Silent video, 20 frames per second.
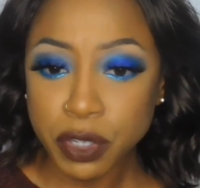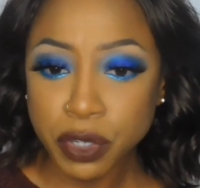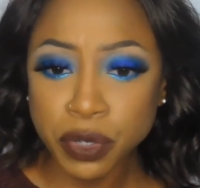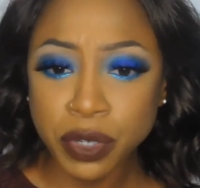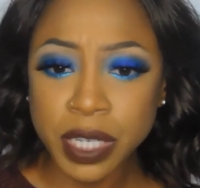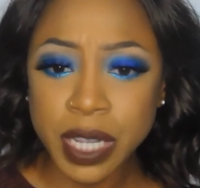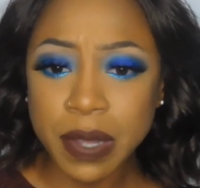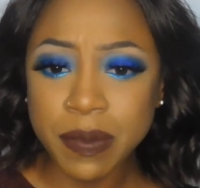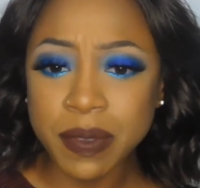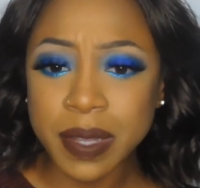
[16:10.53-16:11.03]

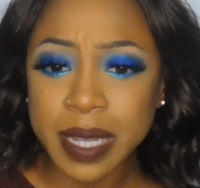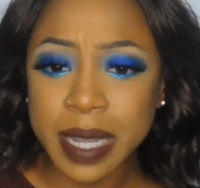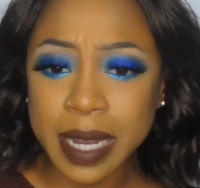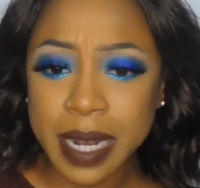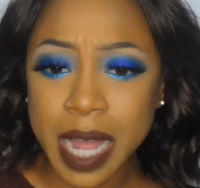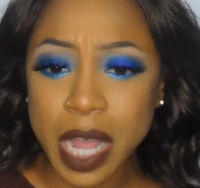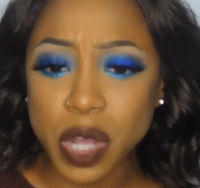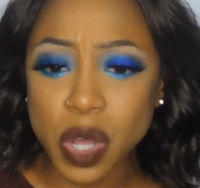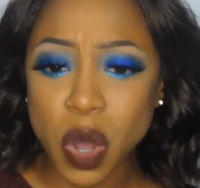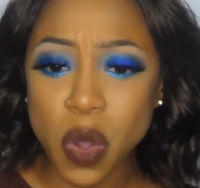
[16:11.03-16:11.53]
You definitely
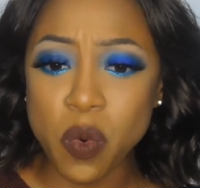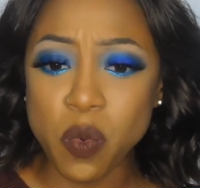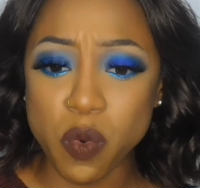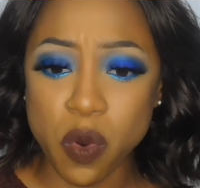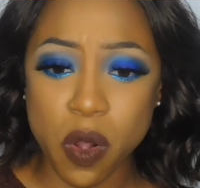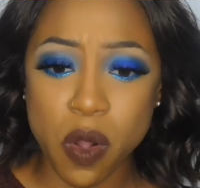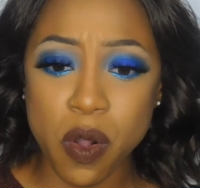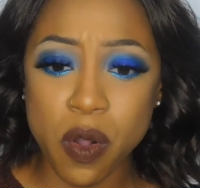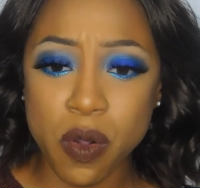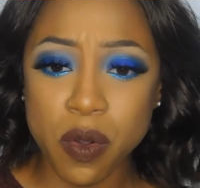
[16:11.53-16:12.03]
cannot go
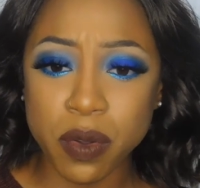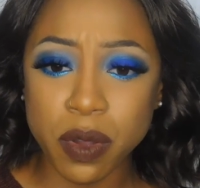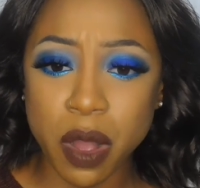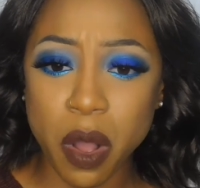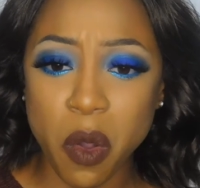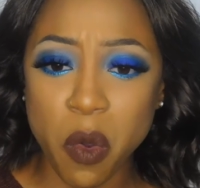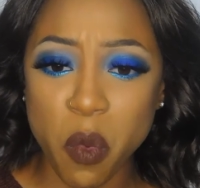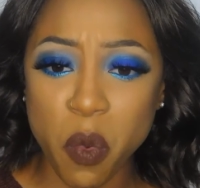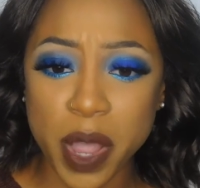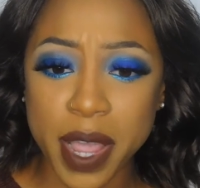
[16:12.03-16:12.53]
wrong
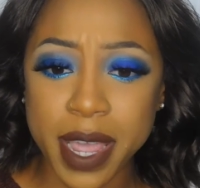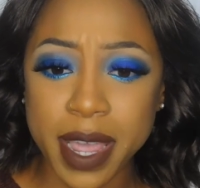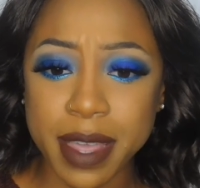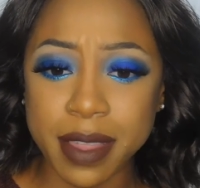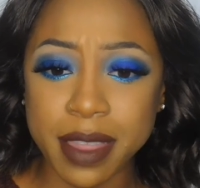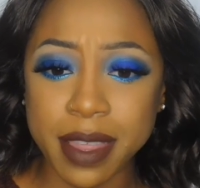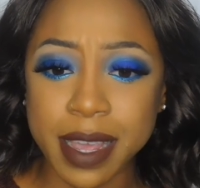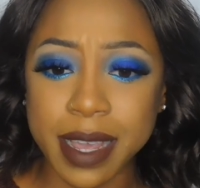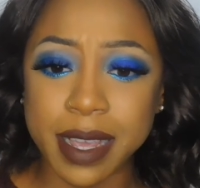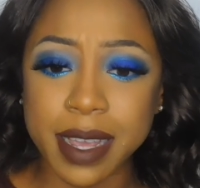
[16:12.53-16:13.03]

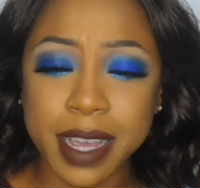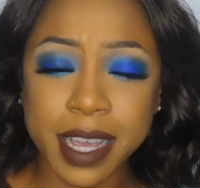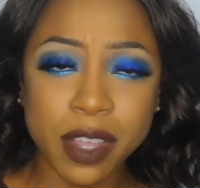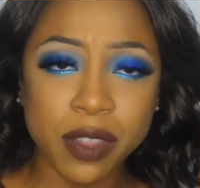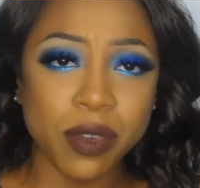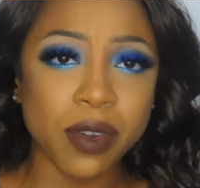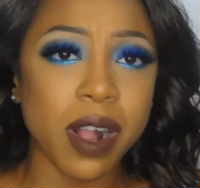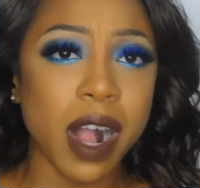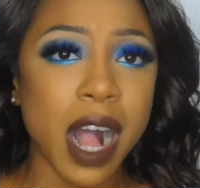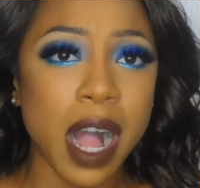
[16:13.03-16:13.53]
with
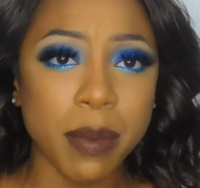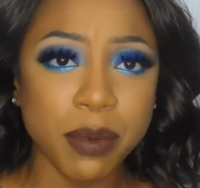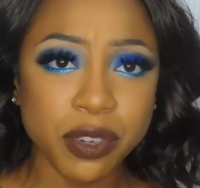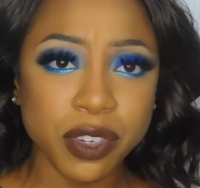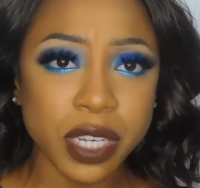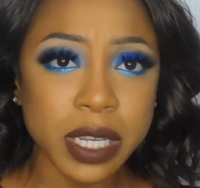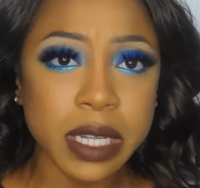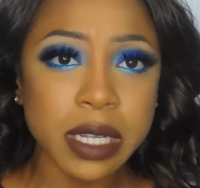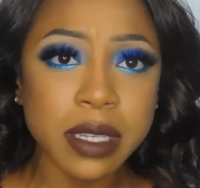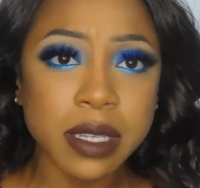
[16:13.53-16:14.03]
either
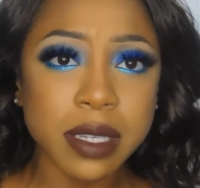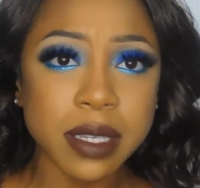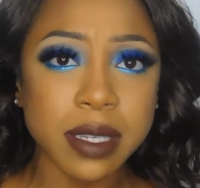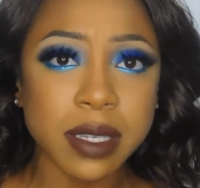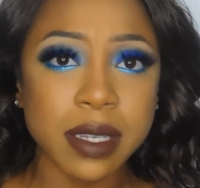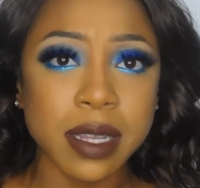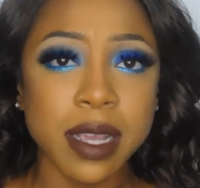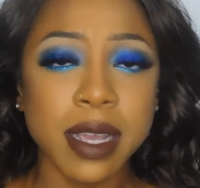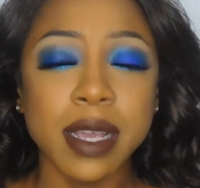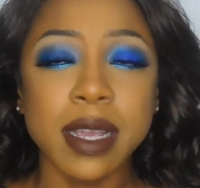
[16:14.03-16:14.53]

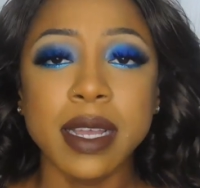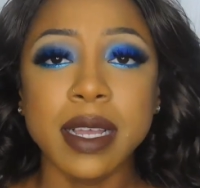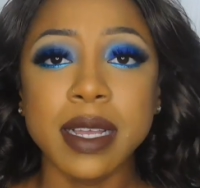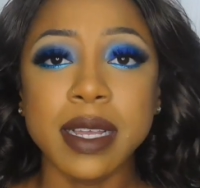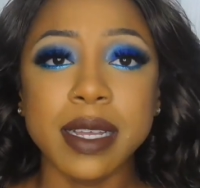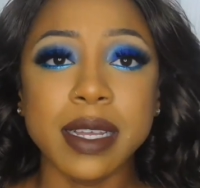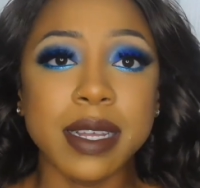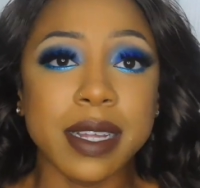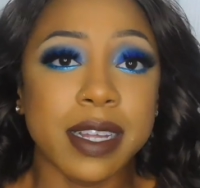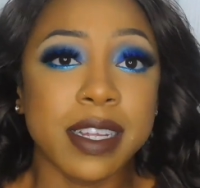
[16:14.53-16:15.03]
options.
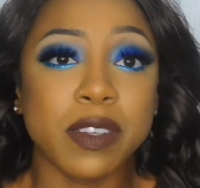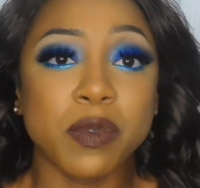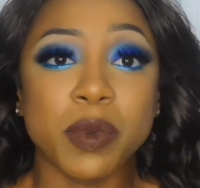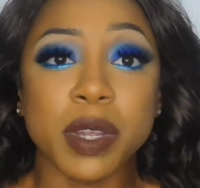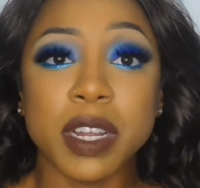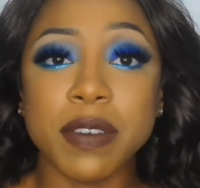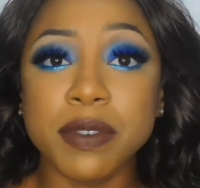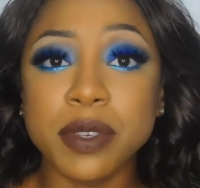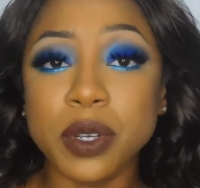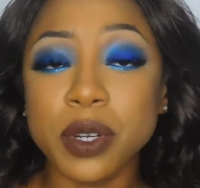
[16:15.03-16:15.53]
It's
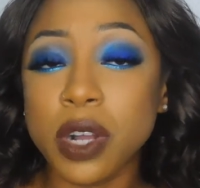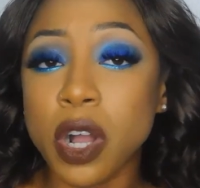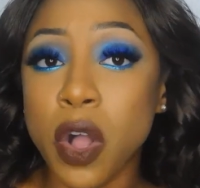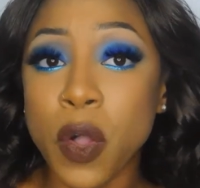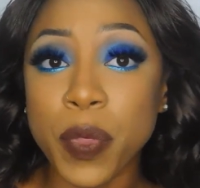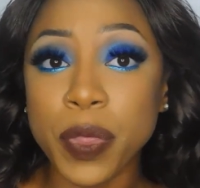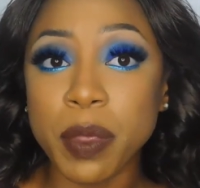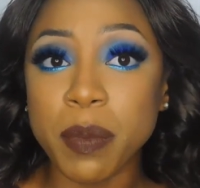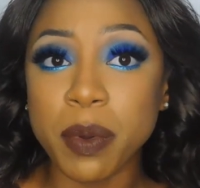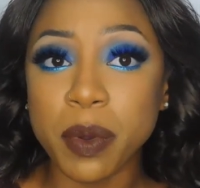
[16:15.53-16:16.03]
whatever you're
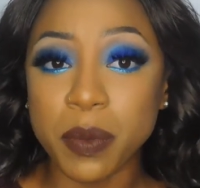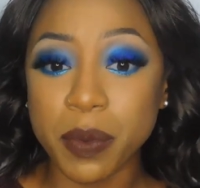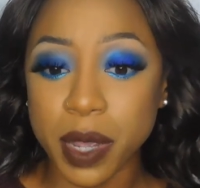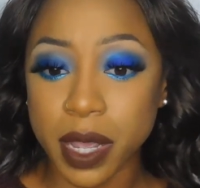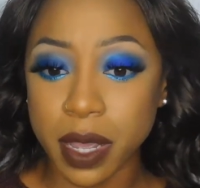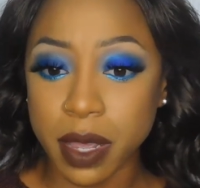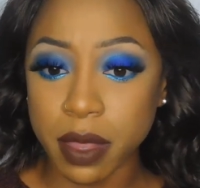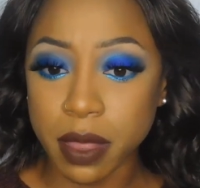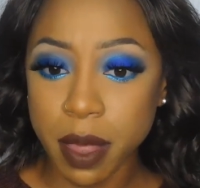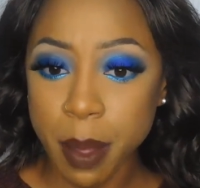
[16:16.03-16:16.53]
comfortable
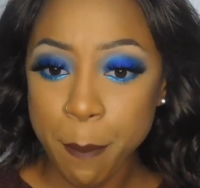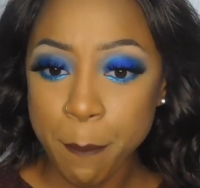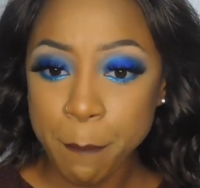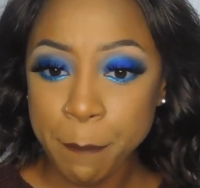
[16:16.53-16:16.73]
with.